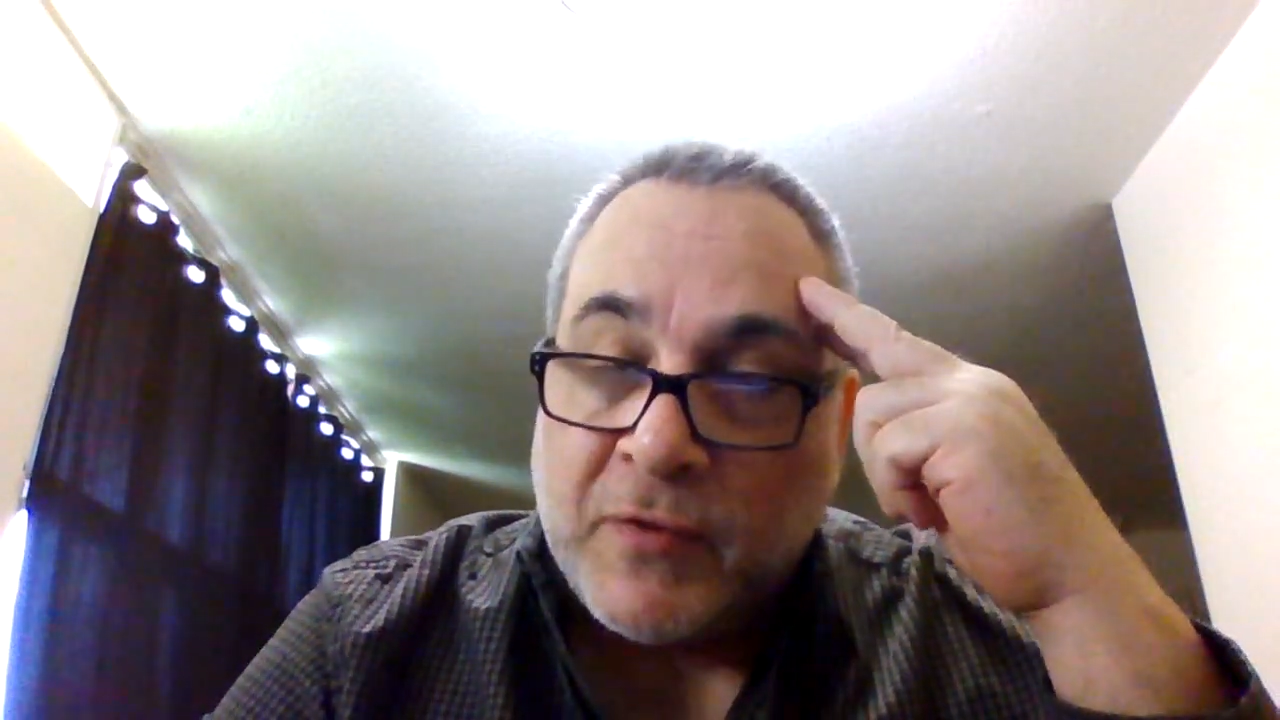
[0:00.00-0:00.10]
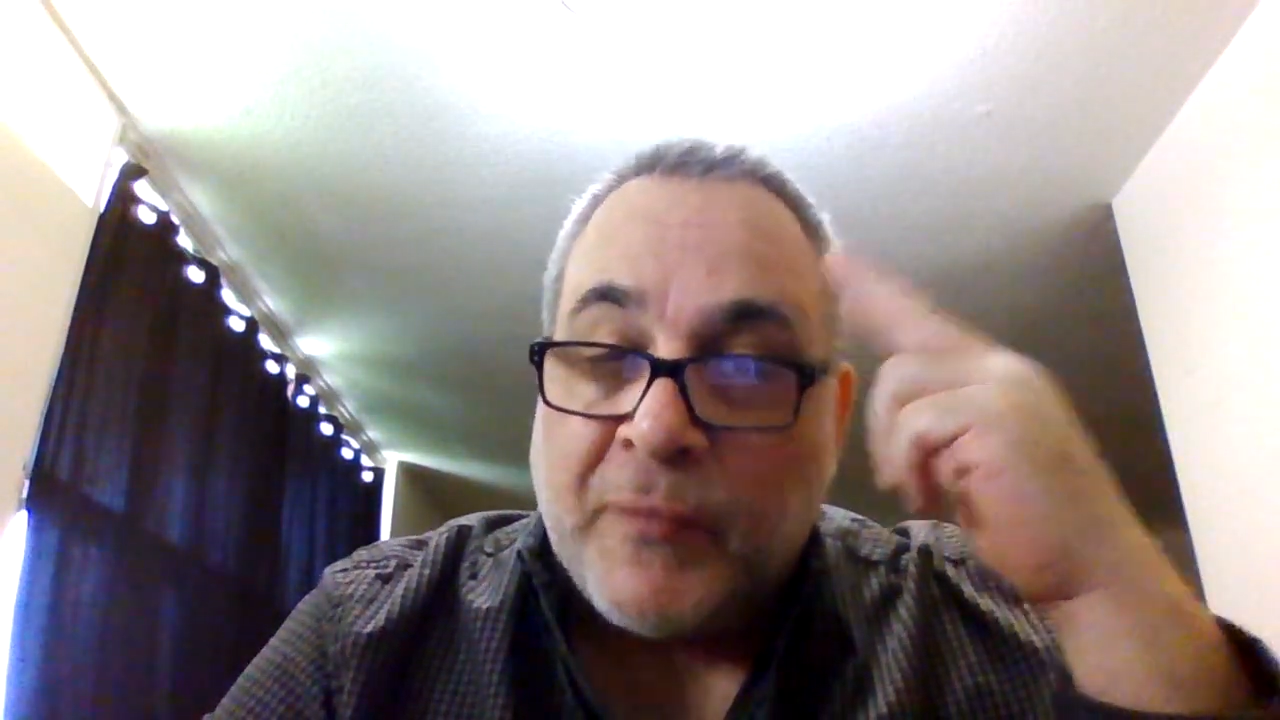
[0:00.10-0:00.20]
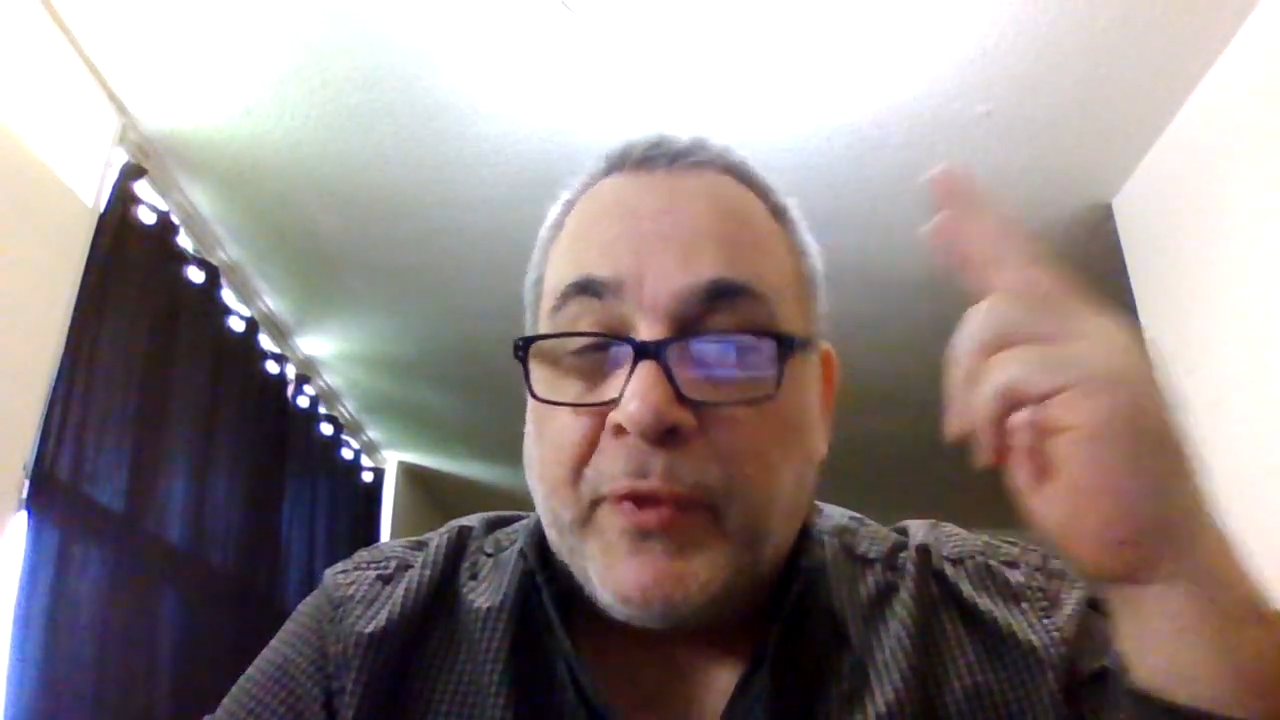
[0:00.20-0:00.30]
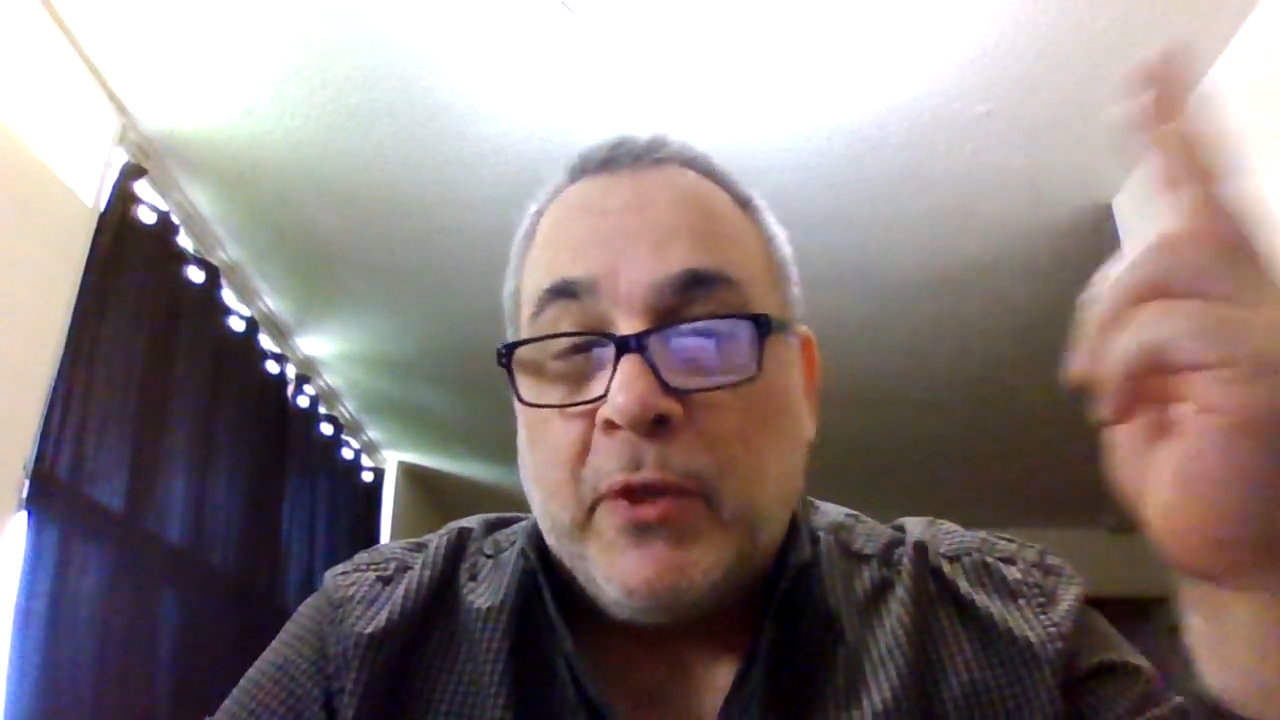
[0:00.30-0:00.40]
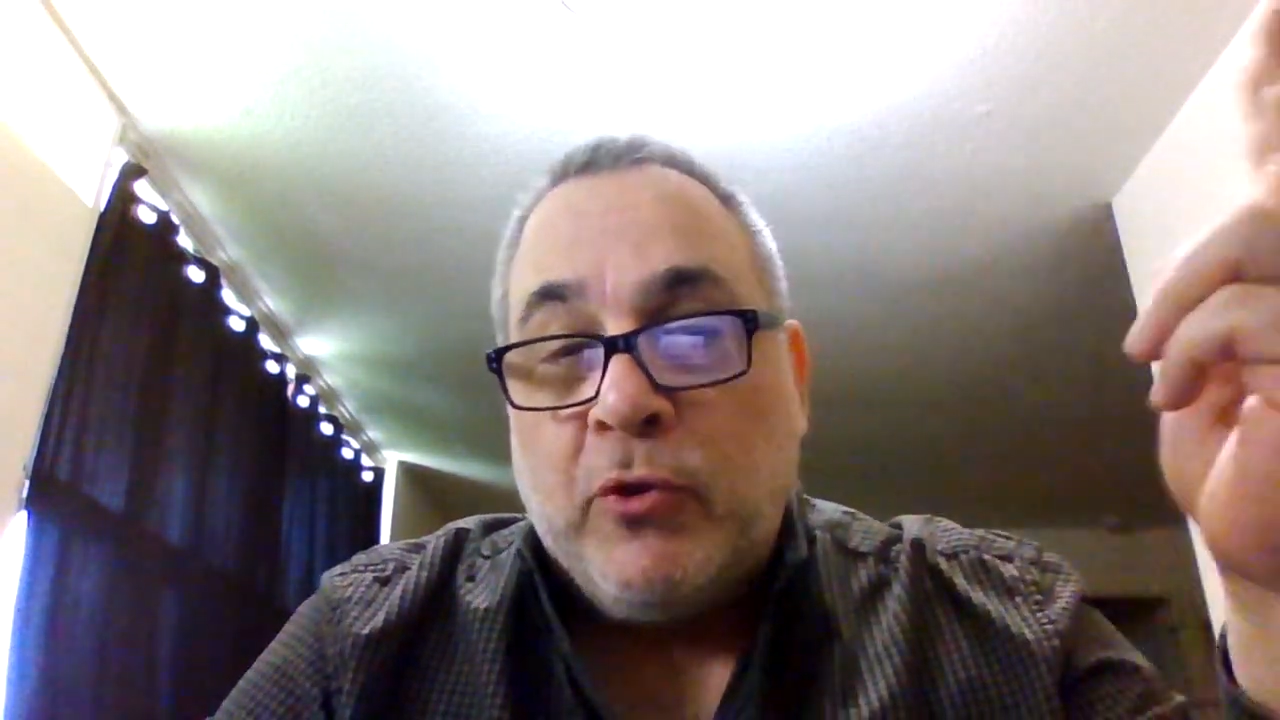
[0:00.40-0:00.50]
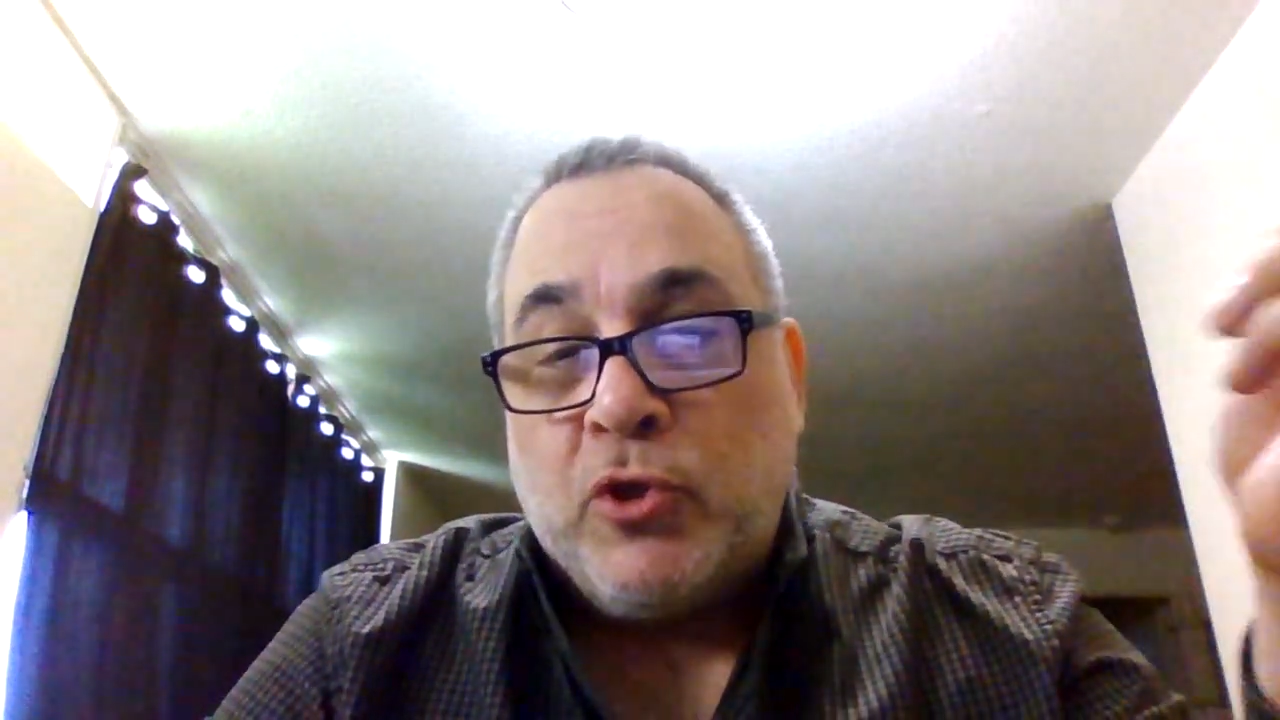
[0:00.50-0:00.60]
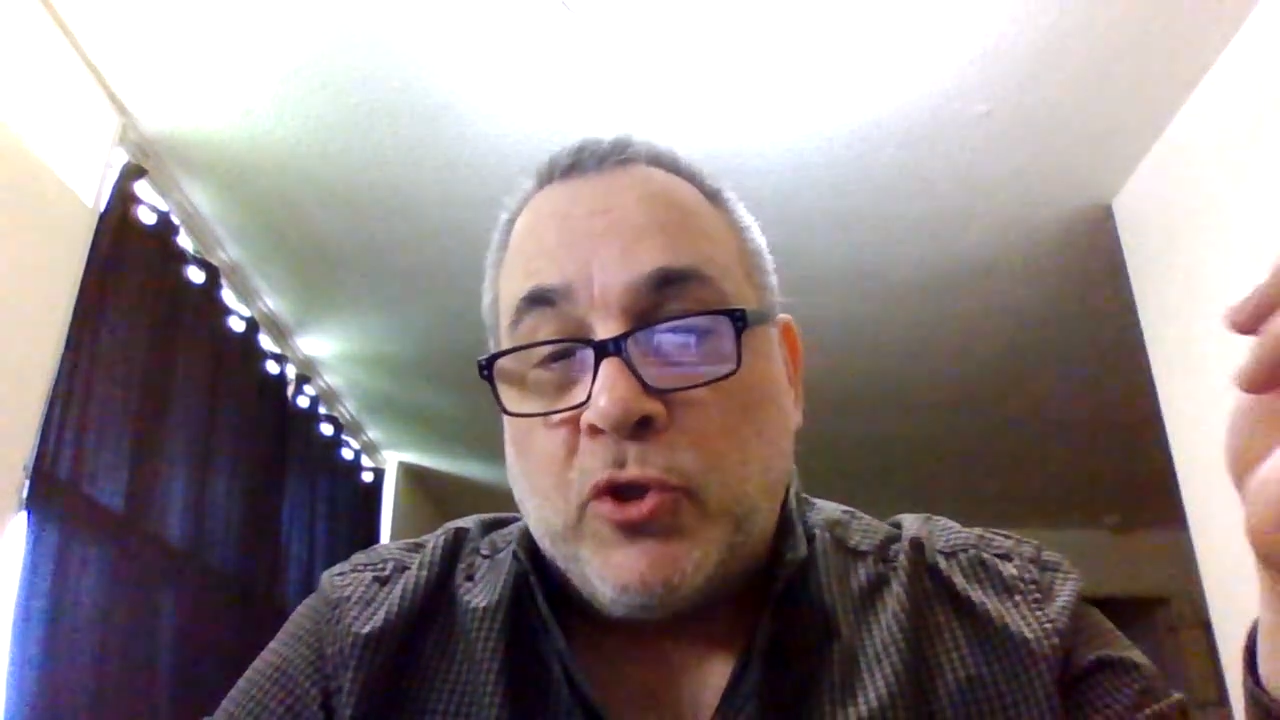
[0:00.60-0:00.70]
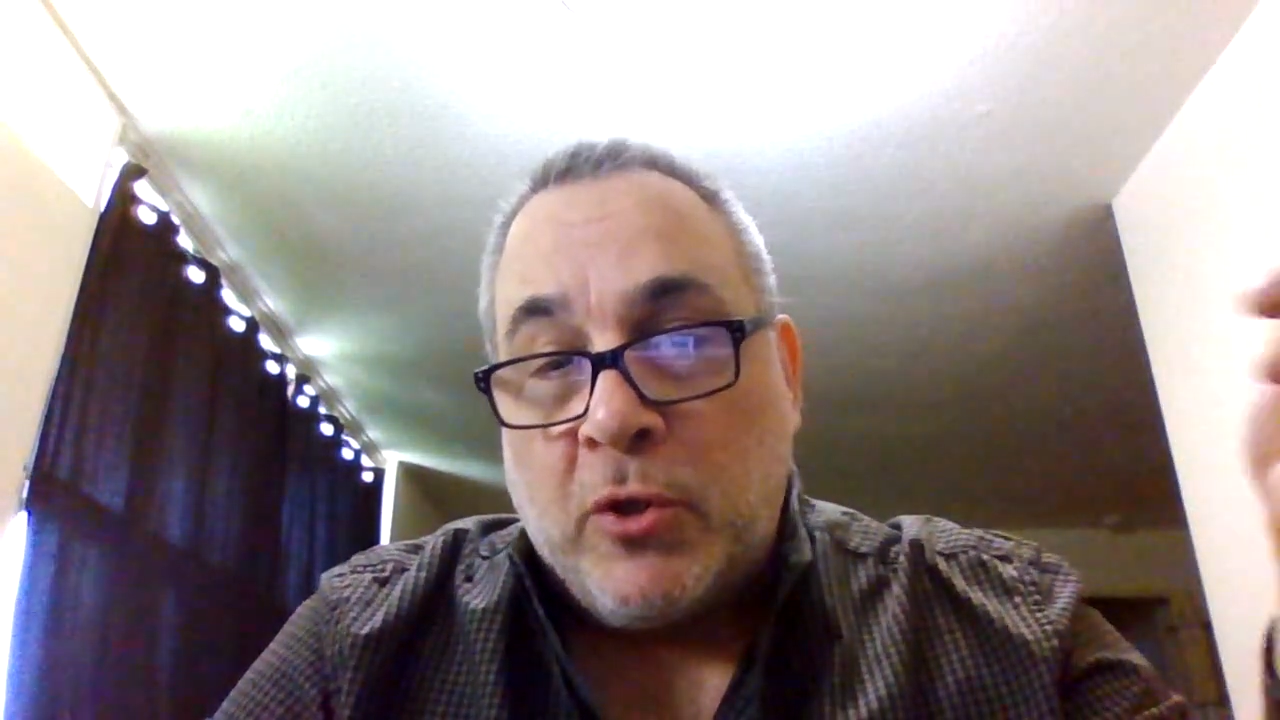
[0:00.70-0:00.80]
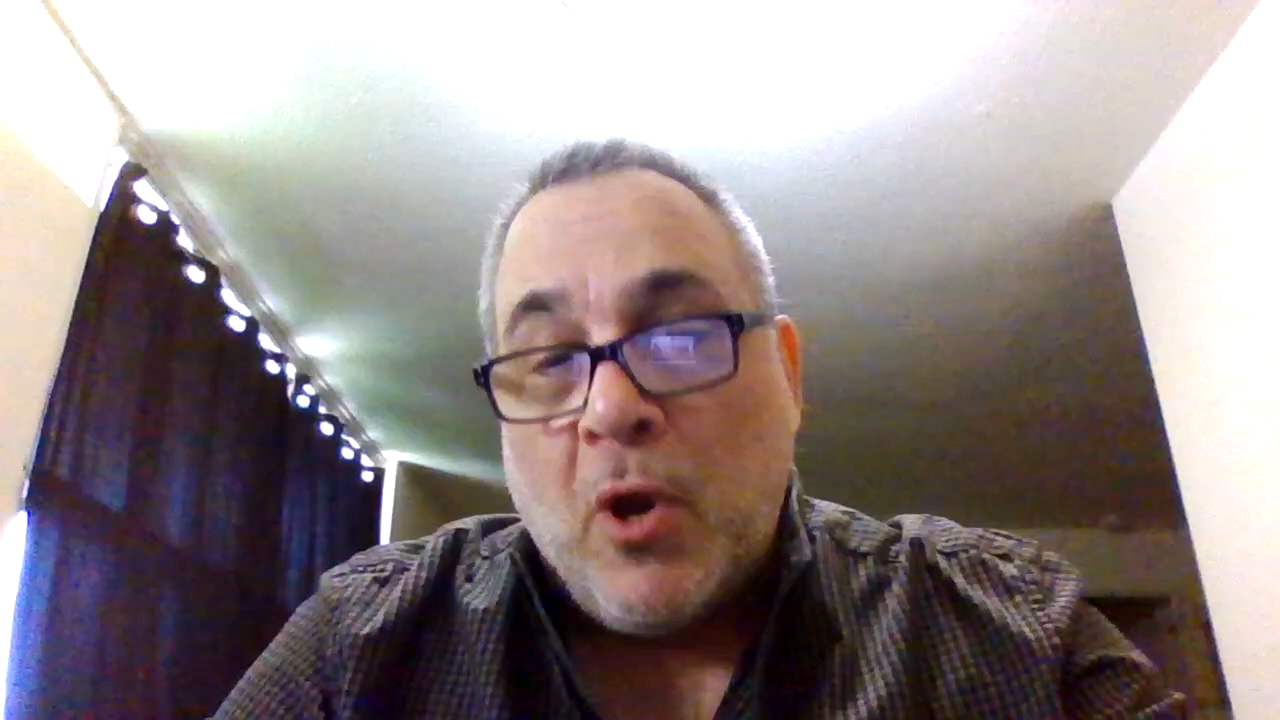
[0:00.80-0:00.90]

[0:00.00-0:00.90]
something you should